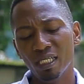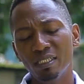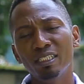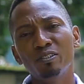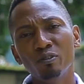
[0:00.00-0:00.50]

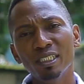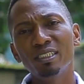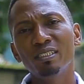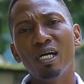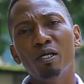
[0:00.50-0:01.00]
The
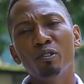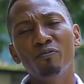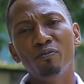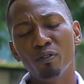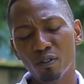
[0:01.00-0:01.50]
strengths in our goat
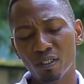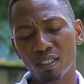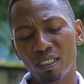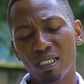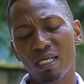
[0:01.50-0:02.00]
flock
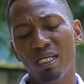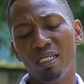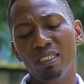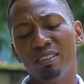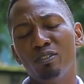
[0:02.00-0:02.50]

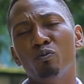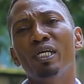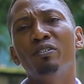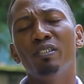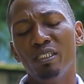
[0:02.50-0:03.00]
is
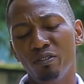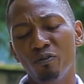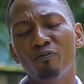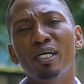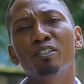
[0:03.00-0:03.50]
what is
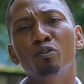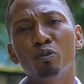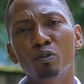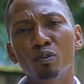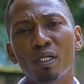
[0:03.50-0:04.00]
referred
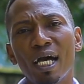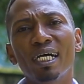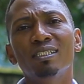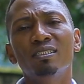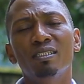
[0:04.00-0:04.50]
to
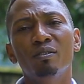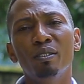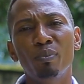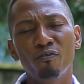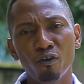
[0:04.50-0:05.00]
as
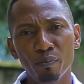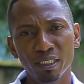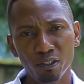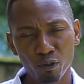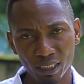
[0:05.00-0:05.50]
the
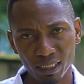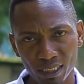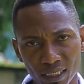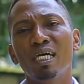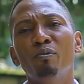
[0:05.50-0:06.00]
performance
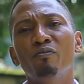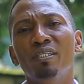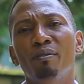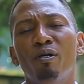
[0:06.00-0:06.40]
traits. Some of the